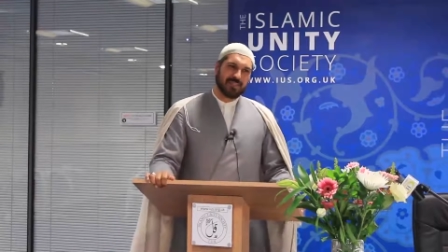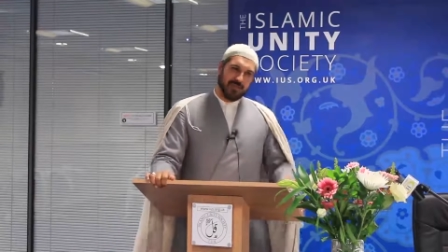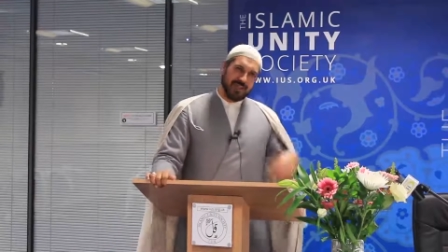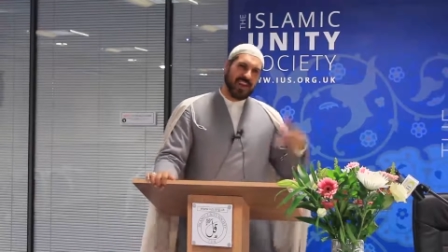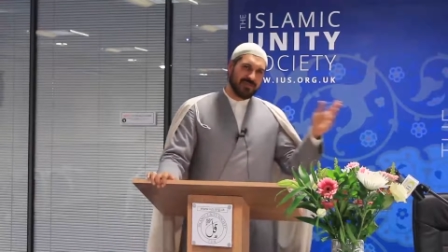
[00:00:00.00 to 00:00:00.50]

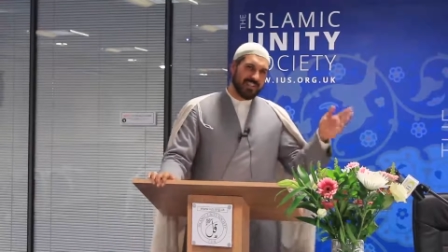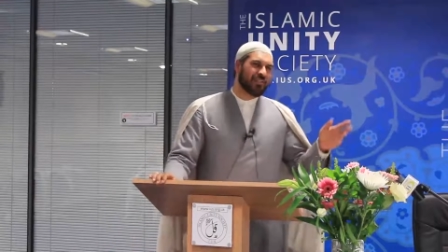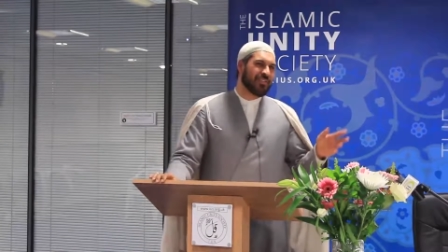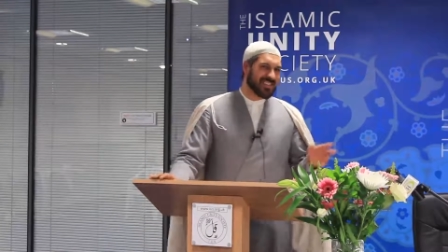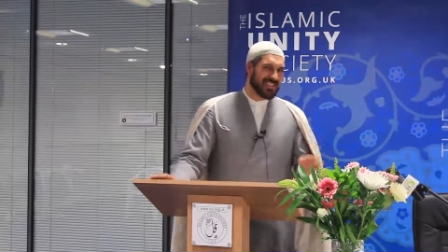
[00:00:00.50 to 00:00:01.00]
We have
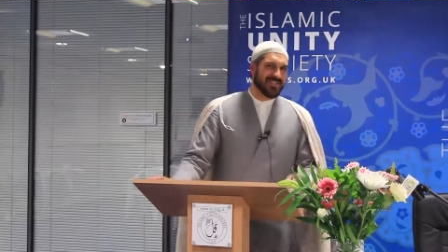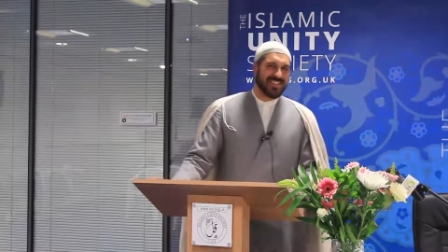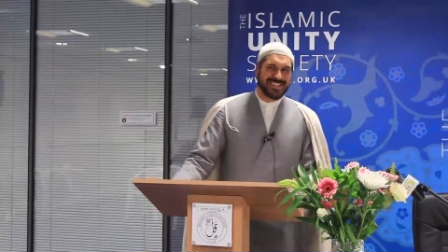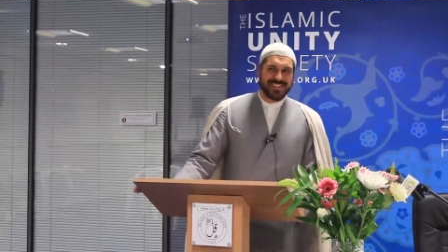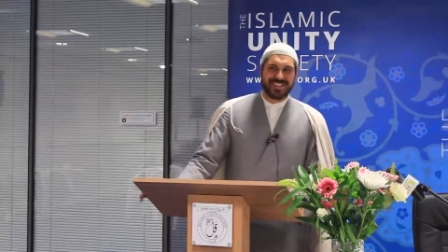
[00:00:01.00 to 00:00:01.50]
different
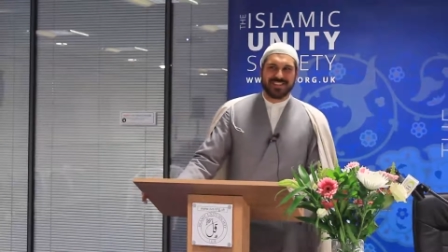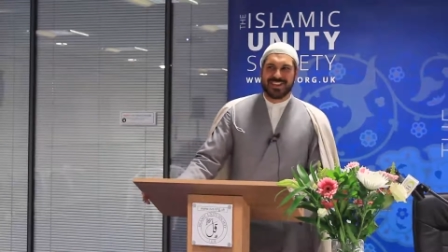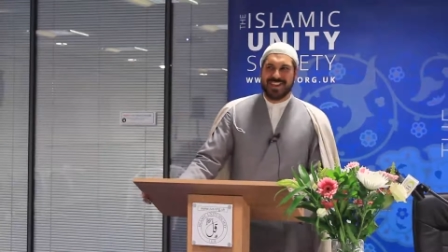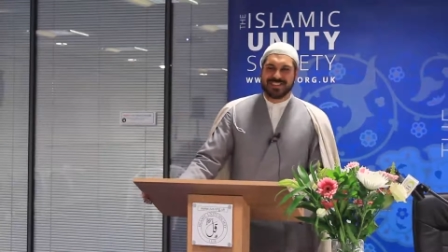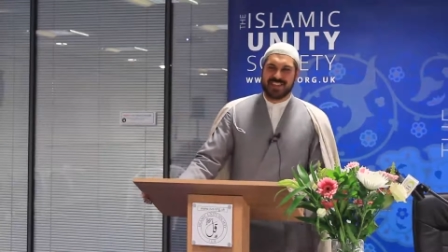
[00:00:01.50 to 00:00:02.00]
defenses
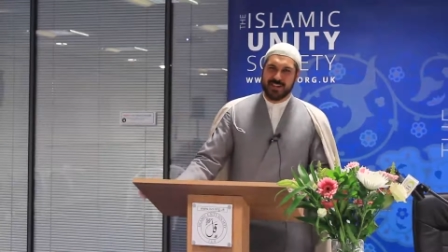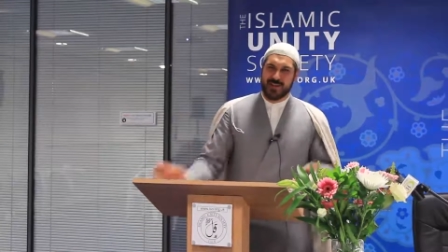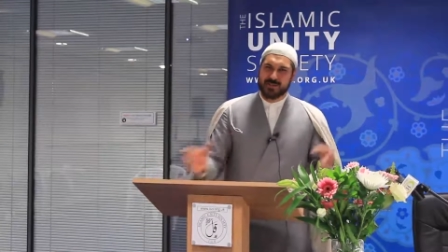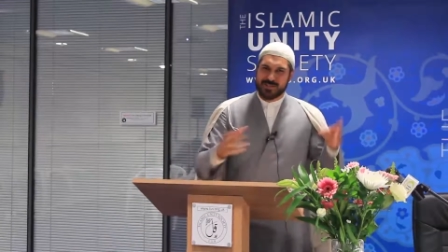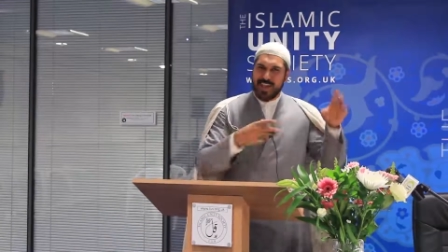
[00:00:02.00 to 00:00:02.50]
against that.
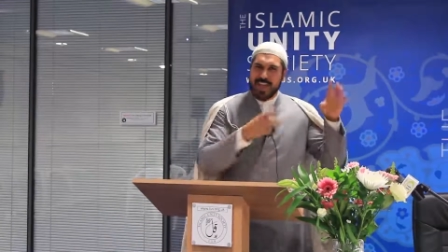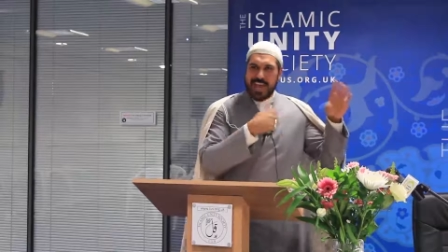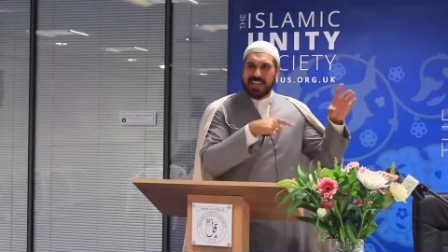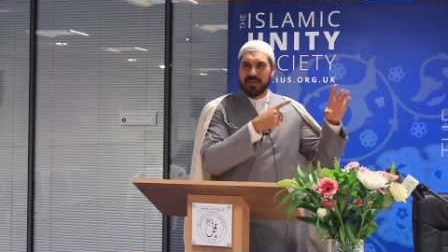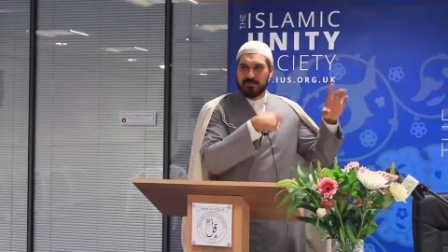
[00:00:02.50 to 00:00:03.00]
Just
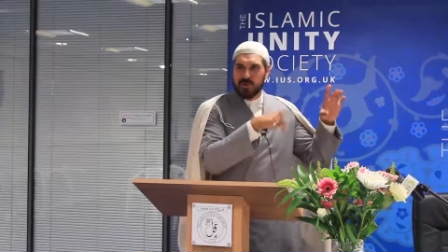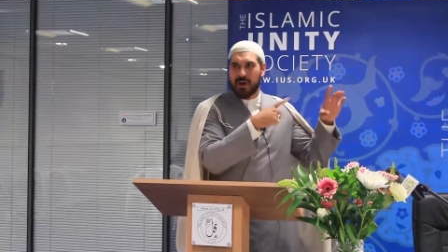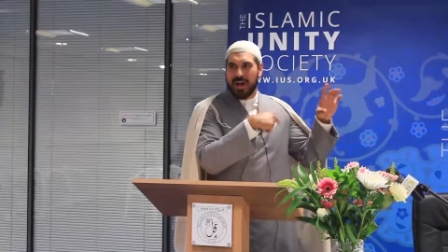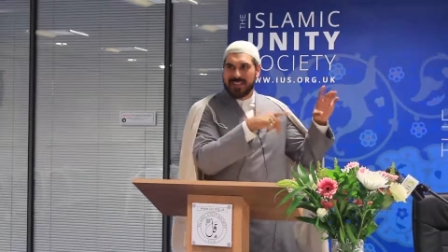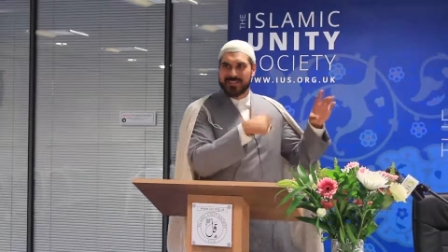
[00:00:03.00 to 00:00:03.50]
hanging the blue
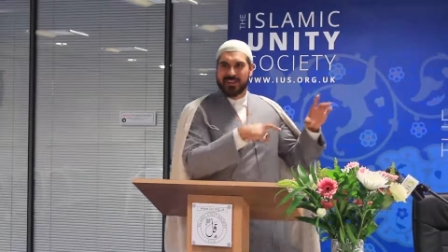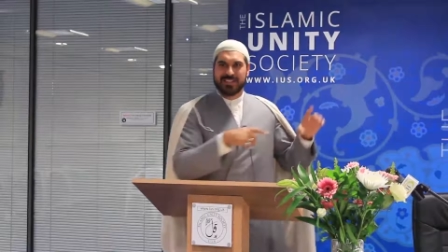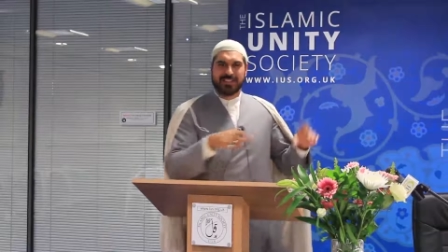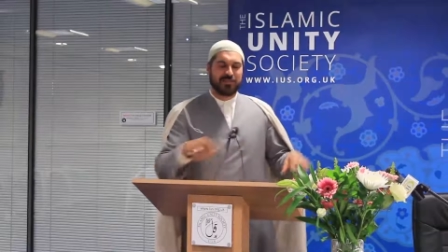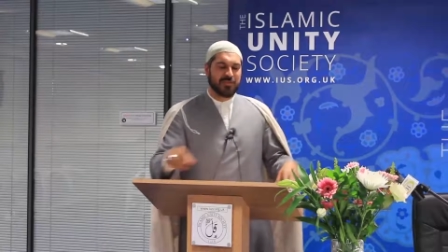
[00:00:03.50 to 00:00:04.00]
eye is not going
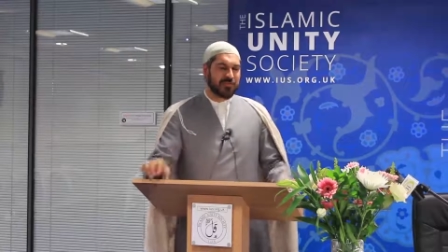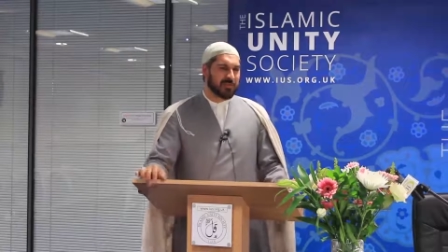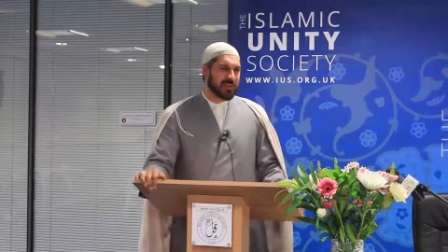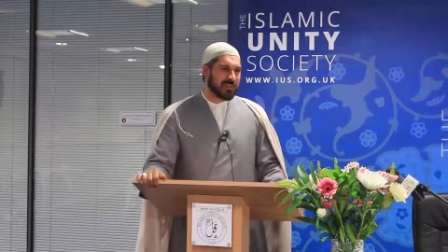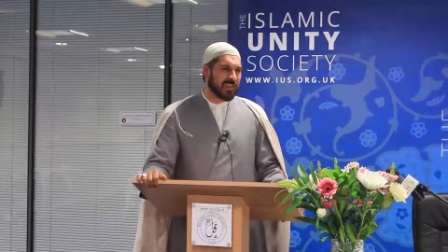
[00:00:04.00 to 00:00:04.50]
to save you
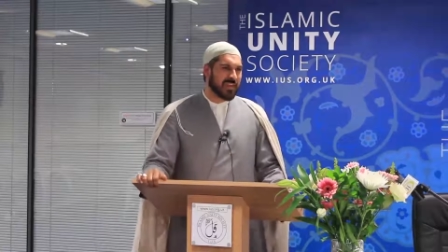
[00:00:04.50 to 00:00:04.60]
from it.